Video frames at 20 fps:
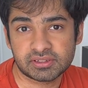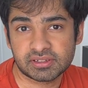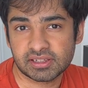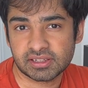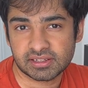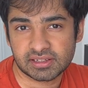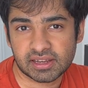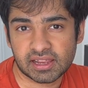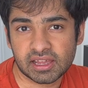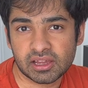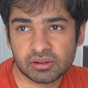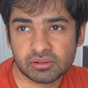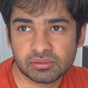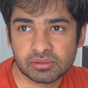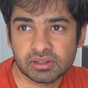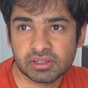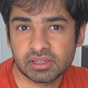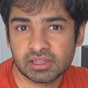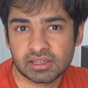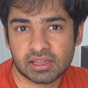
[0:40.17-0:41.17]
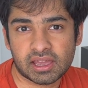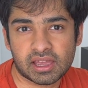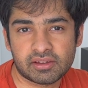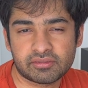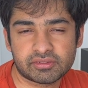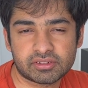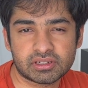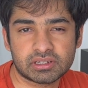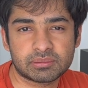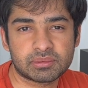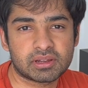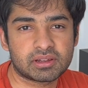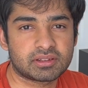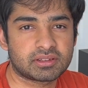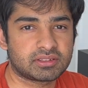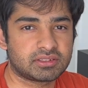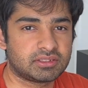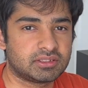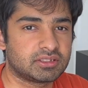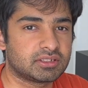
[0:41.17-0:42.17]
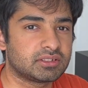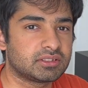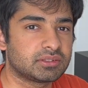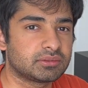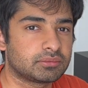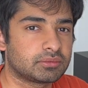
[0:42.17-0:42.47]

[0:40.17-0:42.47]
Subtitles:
and now after about a year's